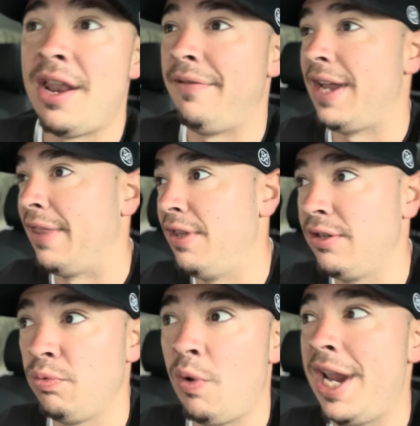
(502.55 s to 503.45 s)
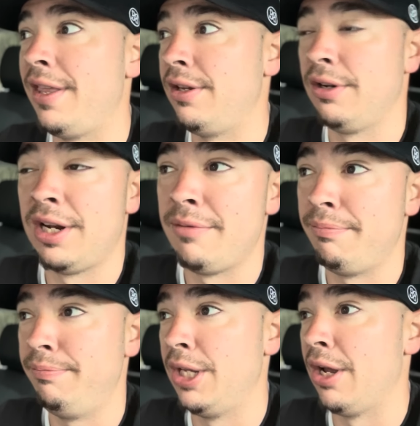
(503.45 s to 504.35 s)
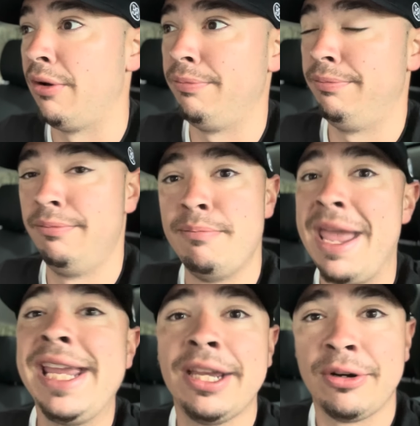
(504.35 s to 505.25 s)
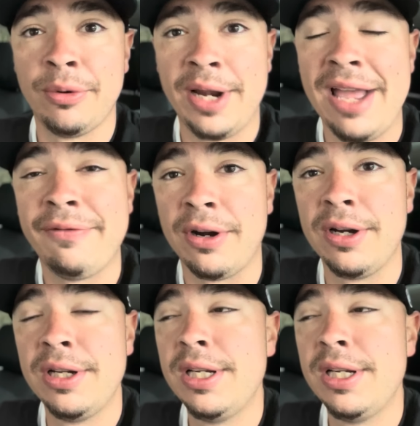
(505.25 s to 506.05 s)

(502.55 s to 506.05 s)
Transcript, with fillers: I've got this way that you're going to, make it or whatever.